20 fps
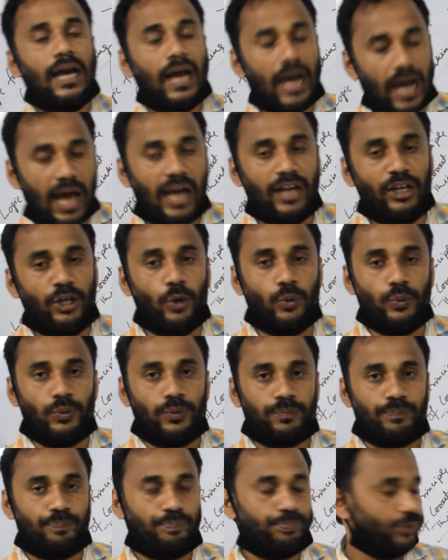unknown,
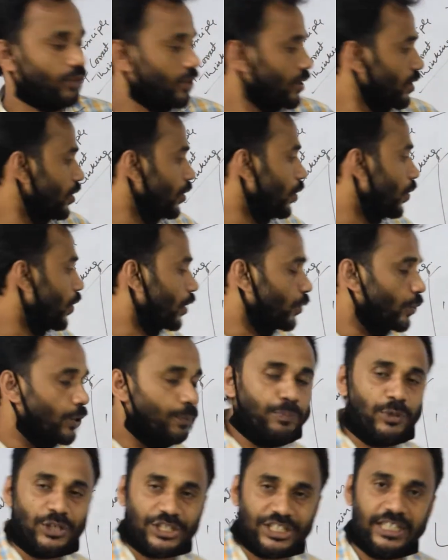or we
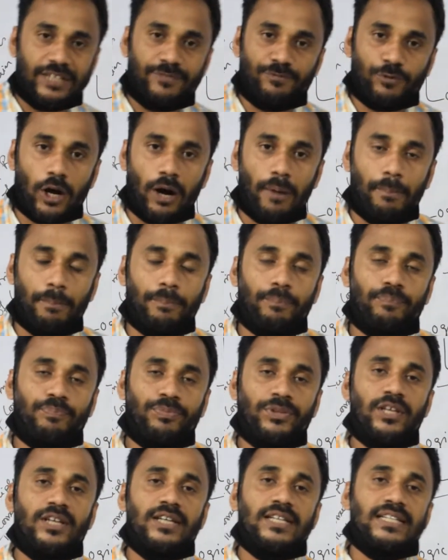proceed from
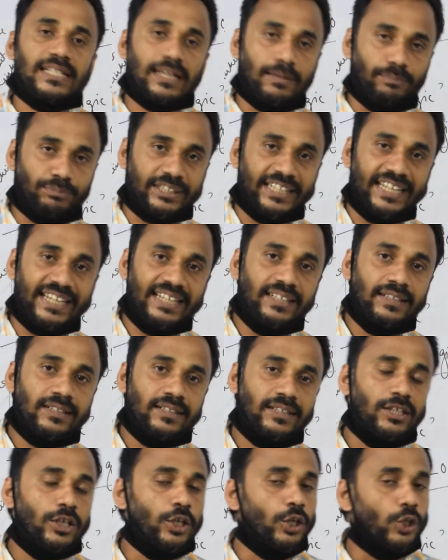something
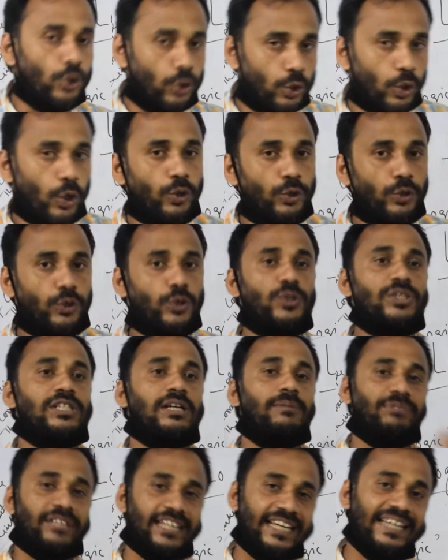known to
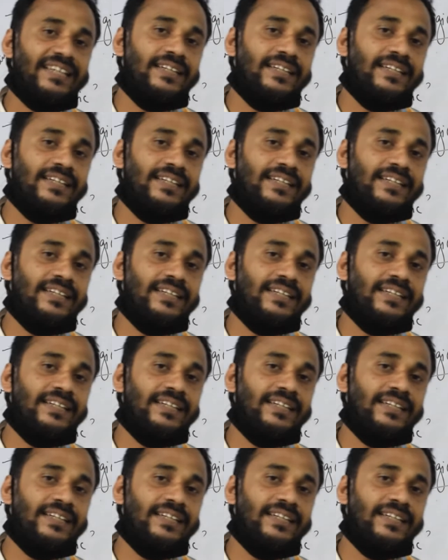something